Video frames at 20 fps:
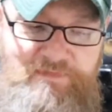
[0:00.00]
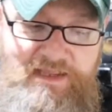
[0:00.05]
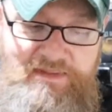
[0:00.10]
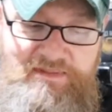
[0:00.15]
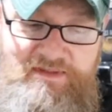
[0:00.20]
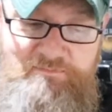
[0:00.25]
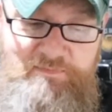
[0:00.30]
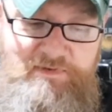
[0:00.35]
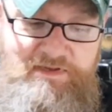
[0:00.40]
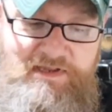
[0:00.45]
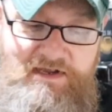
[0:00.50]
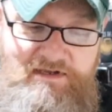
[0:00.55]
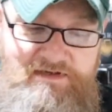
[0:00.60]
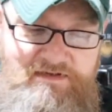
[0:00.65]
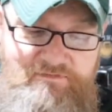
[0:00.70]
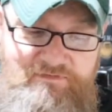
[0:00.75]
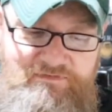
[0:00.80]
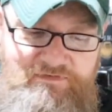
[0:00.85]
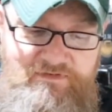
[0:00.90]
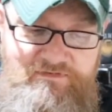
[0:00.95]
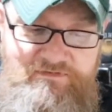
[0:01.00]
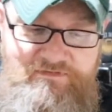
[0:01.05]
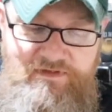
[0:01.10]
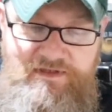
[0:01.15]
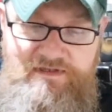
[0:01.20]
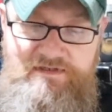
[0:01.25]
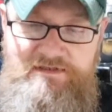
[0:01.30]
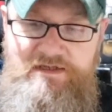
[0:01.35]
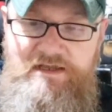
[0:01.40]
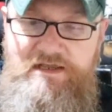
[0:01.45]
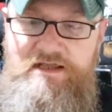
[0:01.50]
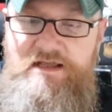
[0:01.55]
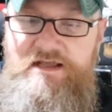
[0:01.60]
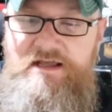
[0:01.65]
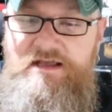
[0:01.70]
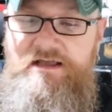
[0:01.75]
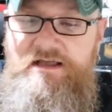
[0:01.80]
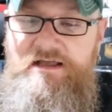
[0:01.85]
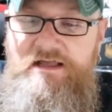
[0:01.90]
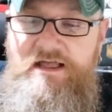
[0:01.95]
and they've been going ever since then.
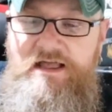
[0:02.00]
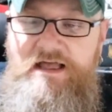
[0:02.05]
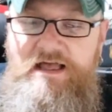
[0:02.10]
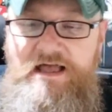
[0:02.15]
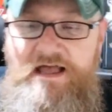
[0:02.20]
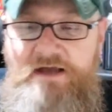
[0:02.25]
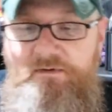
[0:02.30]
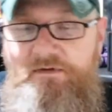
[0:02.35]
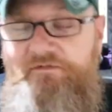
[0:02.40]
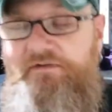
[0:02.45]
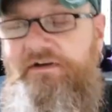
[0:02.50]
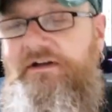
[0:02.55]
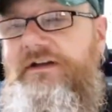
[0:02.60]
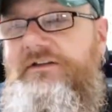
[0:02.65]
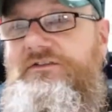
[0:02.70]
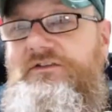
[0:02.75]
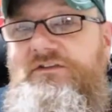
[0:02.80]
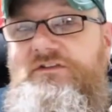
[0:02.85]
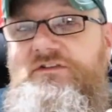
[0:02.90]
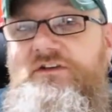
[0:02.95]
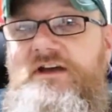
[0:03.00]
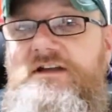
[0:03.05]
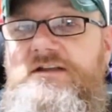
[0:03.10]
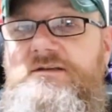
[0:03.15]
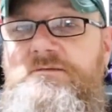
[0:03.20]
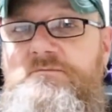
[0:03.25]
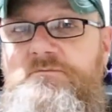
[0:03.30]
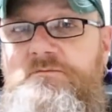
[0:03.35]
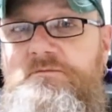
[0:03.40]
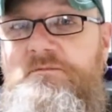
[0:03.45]
However, as I say,